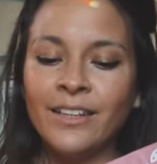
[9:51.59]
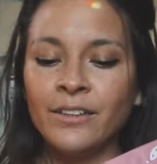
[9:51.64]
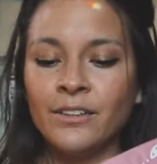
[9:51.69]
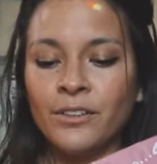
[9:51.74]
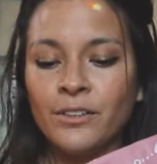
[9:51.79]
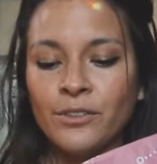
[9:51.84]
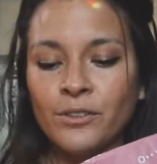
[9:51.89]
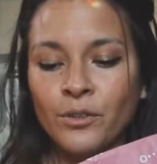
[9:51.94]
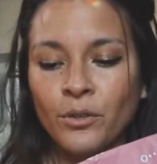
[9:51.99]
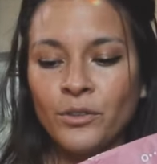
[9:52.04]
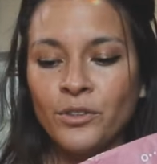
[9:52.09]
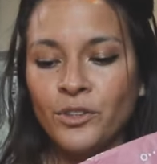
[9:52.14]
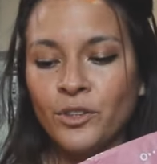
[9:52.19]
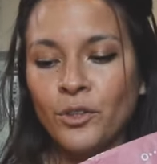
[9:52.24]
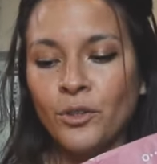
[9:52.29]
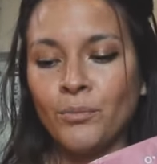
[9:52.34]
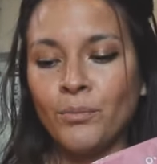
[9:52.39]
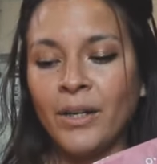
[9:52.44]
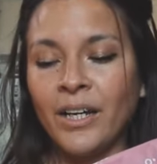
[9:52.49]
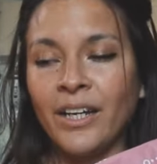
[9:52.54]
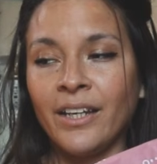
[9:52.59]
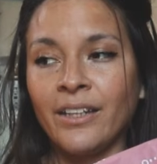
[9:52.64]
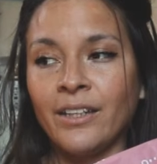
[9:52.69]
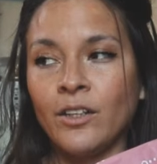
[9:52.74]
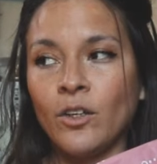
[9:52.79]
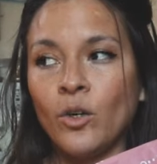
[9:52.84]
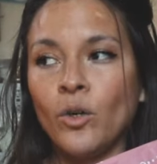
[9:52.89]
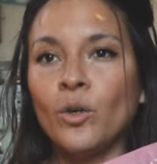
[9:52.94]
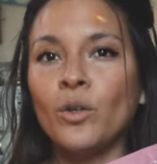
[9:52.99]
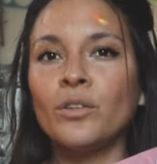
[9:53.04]
There's also
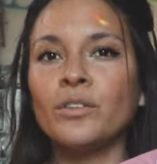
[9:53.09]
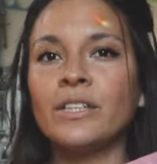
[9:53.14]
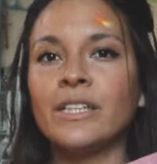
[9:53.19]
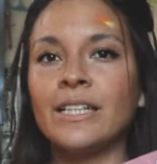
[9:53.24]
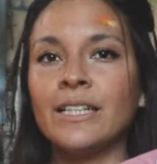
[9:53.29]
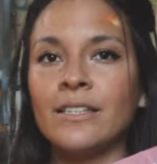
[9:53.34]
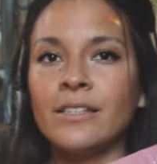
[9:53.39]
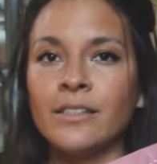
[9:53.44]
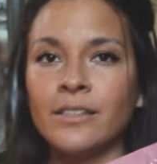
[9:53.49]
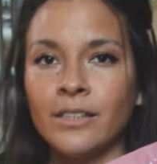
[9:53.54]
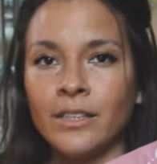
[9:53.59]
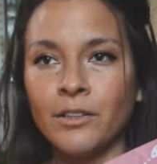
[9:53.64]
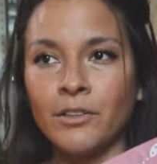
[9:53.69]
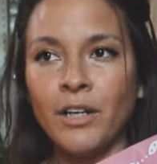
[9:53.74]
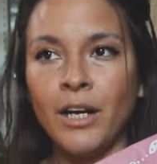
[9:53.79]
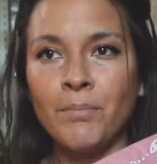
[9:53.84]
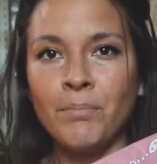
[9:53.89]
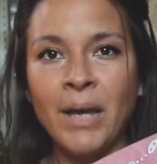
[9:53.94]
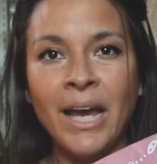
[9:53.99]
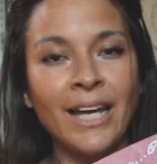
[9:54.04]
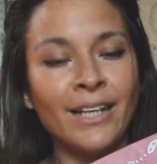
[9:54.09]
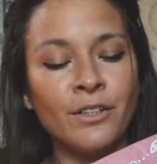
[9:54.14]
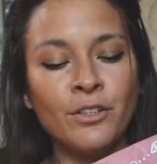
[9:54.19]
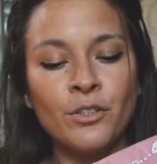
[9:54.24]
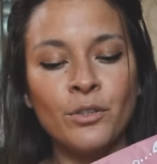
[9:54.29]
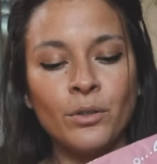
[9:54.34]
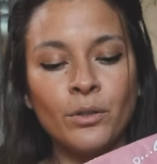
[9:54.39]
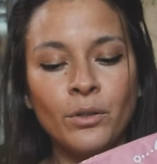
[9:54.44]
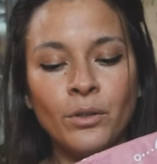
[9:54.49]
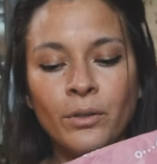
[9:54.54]
my old Instagram
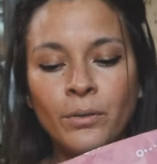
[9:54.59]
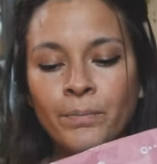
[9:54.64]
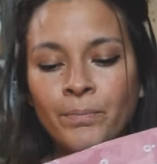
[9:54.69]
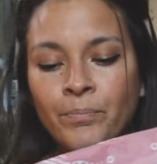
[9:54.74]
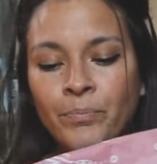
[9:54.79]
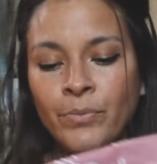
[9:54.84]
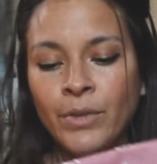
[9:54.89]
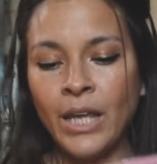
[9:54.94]
handle,